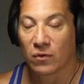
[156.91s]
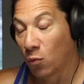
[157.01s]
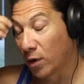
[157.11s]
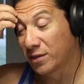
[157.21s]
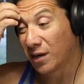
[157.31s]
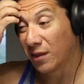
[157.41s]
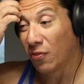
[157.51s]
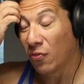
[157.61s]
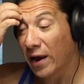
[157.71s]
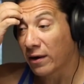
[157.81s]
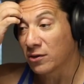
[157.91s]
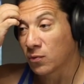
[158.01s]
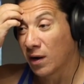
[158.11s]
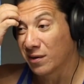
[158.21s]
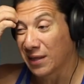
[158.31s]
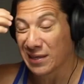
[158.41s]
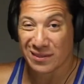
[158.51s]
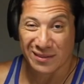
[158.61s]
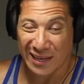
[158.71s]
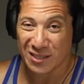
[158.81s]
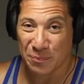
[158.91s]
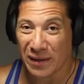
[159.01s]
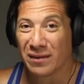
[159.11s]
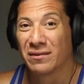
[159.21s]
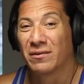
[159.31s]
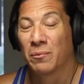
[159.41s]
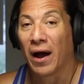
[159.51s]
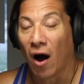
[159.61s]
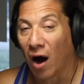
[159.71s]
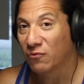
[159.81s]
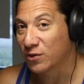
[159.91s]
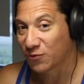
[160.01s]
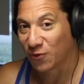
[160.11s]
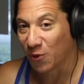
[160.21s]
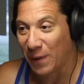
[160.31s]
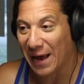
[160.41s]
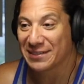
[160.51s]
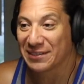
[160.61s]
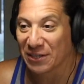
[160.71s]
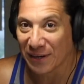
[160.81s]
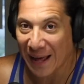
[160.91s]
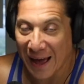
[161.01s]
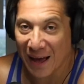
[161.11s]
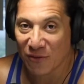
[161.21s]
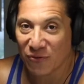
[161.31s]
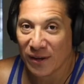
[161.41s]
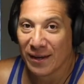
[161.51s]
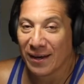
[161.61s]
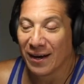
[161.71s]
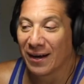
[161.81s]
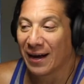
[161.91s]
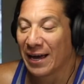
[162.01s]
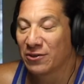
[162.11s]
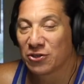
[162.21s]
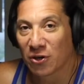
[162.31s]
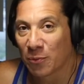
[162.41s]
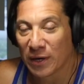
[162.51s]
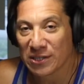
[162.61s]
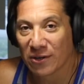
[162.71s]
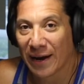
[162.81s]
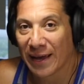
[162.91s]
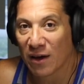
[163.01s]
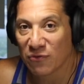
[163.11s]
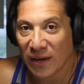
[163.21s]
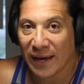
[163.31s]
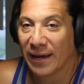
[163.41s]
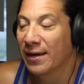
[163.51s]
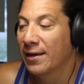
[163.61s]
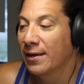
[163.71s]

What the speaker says: work done there as well. And that's been my office for the past year and a half. I usually go to Press and Grind Cafe